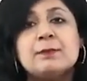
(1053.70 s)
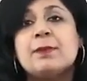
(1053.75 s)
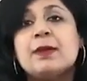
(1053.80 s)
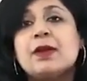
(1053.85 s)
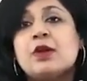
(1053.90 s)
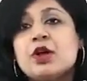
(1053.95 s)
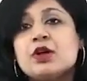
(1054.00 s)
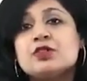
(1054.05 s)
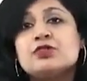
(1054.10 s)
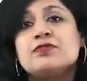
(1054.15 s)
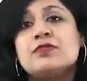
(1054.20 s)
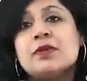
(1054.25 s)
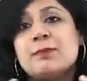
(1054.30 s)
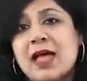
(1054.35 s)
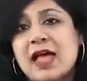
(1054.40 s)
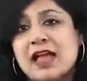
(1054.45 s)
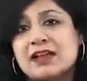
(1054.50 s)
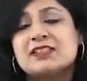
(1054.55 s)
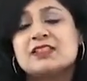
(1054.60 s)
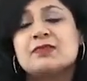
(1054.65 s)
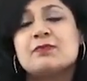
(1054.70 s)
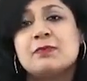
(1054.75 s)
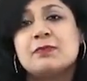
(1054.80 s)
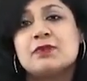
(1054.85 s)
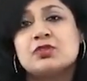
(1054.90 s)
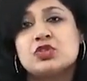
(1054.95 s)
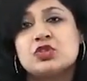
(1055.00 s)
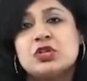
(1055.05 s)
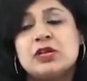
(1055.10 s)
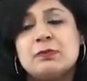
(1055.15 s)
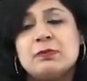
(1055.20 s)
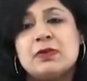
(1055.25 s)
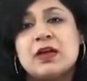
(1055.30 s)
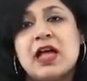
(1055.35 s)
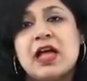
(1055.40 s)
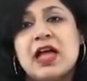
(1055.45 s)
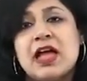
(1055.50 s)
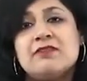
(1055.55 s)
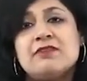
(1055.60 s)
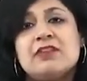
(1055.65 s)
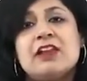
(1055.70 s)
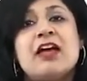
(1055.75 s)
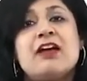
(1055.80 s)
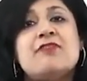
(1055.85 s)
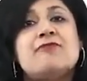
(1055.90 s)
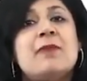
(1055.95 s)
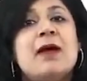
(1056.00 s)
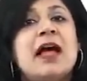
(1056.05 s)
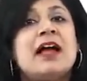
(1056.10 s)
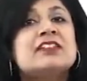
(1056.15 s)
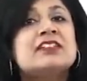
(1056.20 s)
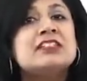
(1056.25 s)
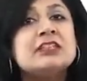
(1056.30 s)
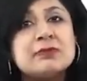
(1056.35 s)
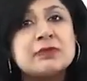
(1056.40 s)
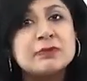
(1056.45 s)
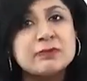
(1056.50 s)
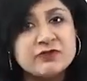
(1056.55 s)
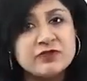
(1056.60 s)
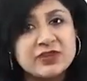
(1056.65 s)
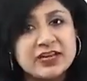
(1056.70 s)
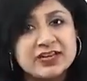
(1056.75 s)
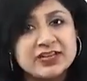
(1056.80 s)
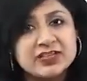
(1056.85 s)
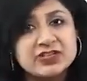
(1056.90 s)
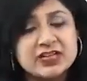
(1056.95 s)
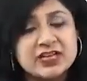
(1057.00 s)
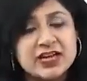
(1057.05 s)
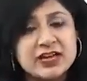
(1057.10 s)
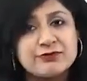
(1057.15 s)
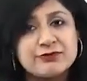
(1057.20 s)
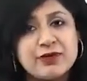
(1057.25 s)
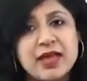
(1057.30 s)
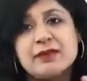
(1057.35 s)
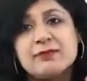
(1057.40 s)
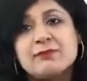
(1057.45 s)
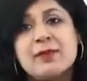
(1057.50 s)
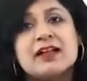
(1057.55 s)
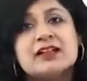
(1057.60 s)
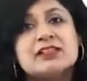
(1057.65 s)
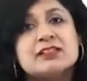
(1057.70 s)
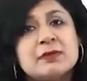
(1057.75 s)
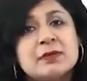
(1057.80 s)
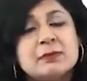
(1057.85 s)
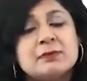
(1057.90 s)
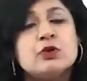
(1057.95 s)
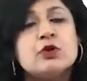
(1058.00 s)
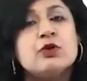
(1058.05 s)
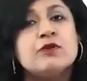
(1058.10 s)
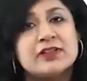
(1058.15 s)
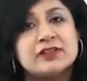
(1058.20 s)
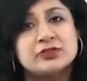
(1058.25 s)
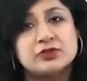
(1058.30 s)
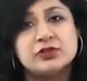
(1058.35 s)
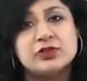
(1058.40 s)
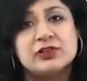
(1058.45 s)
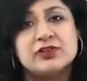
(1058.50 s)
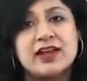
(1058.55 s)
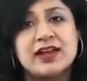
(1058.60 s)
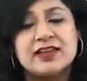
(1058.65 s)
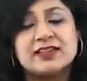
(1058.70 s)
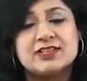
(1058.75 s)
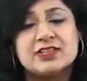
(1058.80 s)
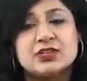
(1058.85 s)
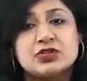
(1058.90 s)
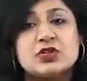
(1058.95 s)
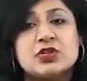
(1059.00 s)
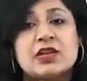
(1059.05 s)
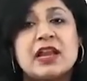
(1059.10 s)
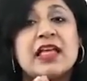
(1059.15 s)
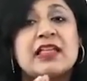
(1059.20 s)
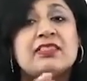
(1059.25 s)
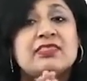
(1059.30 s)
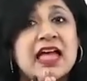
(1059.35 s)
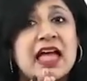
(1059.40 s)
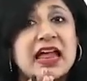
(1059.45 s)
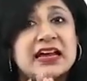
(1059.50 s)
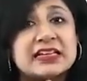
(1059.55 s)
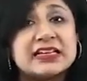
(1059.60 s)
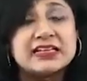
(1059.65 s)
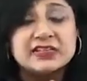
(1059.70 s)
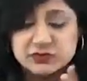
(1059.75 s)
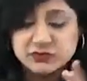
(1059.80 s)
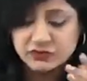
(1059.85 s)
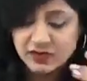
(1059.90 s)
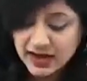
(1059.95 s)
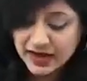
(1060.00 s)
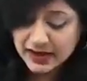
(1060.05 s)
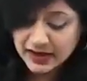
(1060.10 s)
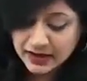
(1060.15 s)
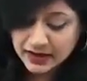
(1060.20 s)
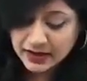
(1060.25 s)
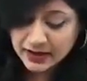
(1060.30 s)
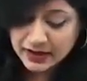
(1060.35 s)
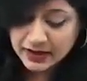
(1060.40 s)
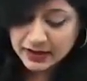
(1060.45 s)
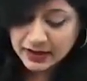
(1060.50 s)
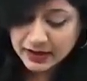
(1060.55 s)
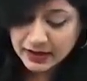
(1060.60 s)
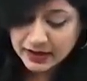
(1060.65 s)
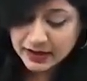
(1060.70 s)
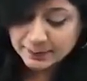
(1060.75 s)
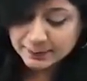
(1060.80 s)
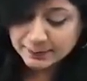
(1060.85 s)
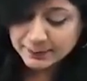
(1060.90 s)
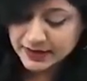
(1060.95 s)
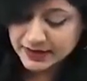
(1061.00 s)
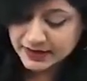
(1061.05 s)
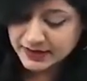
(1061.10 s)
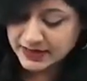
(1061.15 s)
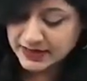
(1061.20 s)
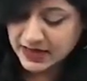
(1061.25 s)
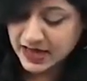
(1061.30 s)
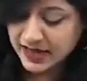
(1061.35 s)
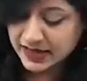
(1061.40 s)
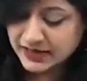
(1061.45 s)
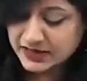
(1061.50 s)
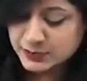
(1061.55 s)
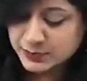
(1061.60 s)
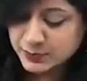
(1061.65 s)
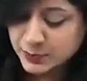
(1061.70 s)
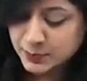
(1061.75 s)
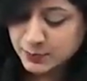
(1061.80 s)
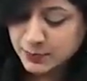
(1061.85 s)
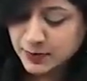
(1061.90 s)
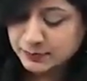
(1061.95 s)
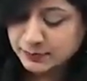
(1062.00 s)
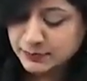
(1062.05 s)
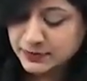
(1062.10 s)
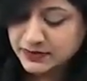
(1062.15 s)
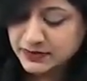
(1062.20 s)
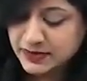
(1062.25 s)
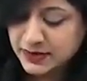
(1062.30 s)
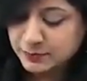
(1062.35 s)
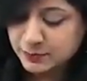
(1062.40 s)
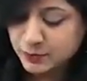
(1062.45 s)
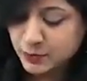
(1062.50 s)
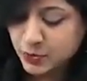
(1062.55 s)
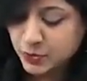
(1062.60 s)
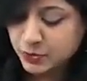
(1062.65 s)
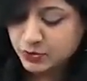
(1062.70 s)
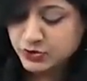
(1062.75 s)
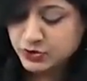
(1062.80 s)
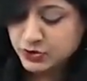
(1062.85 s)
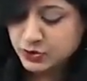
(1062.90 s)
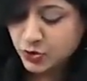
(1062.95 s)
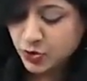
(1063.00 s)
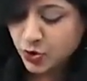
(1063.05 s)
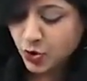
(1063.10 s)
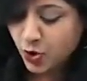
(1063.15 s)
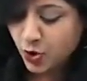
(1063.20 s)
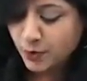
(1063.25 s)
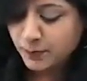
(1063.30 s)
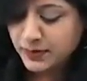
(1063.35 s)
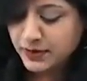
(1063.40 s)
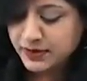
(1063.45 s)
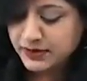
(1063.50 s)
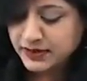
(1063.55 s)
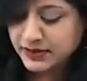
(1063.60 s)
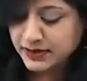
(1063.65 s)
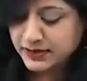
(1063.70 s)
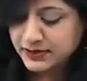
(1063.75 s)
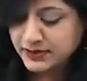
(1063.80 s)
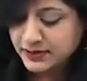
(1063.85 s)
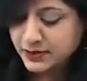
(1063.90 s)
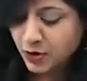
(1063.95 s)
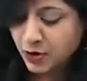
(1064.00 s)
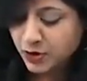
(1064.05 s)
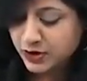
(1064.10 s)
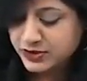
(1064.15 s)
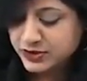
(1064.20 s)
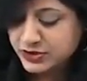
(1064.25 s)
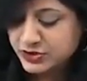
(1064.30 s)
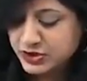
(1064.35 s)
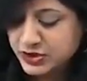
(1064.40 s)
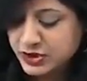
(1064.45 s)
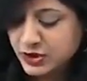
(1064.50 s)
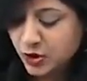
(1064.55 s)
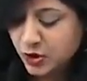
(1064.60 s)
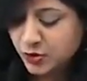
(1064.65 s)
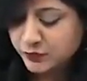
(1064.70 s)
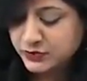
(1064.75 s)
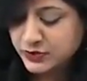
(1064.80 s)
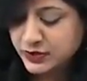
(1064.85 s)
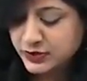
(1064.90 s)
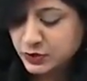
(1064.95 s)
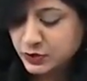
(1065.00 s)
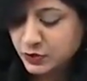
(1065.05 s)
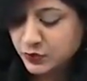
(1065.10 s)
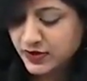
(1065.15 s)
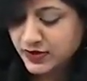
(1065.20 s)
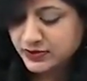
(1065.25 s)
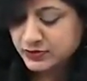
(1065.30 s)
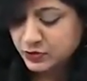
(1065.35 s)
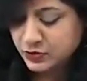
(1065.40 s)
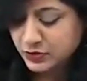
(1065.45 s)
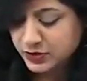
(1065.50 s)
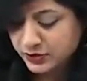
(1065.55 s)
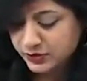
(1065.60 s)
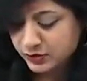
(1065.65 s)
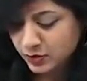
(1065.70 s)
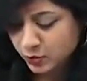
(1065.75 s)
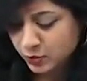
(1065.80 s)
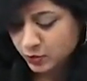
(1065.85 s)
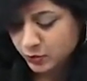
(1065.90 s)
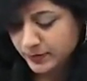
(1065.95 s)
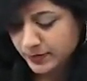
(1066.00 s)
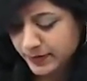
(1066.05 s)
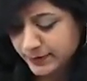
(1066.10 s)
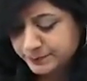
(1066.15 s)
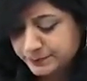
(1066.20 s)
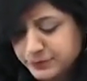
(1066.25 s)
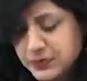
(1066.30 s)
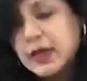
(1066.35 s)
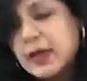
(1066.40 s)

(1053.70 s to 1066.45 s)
Because of the maximum ischemia, I will have maximum VEGF and maximum neovascularization, and that is why PDR is probably the most common etiology of the neovascular glaucoma.